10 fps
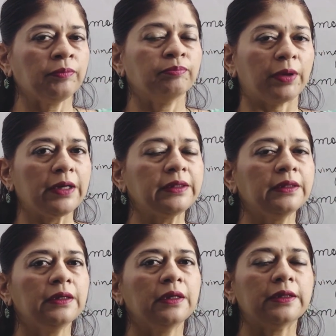
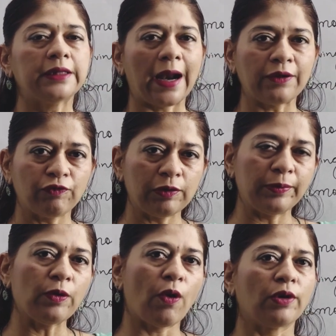but that will
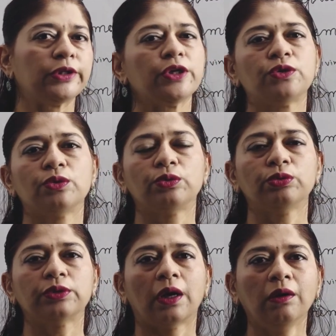be only due
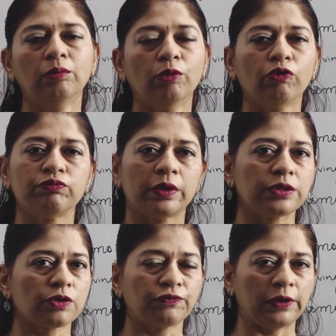to the
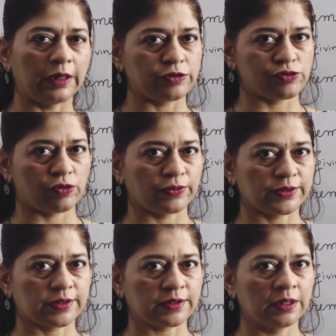movement of
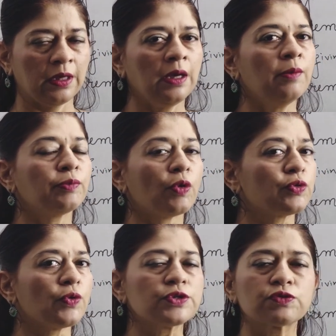electrons.
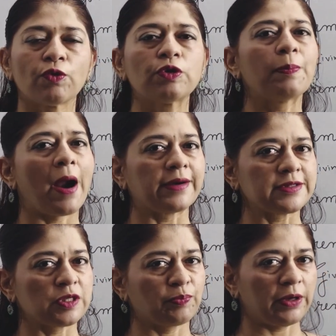Protons won't
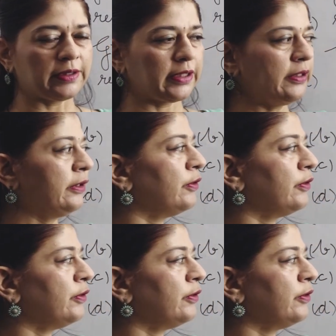participate in,